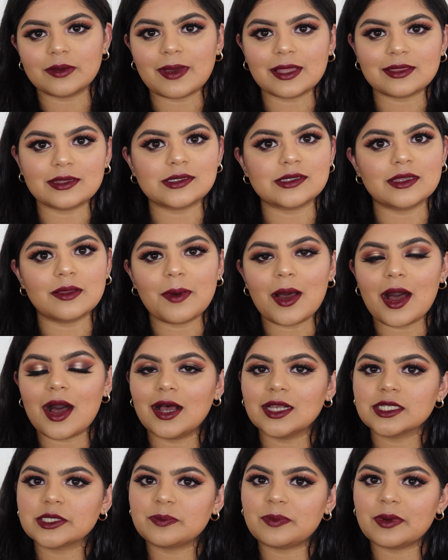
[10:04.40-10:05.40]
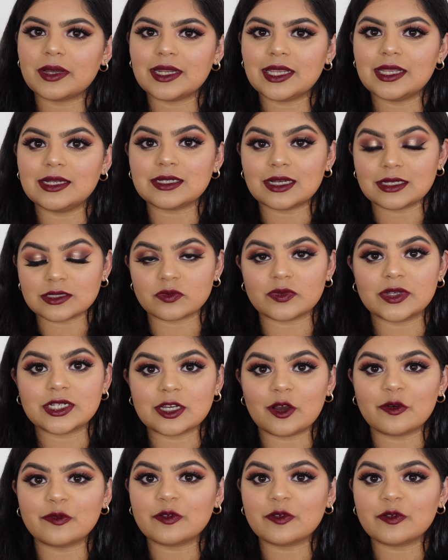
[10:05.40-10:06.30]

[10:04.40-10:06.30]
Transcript: about this in the past, but it does retail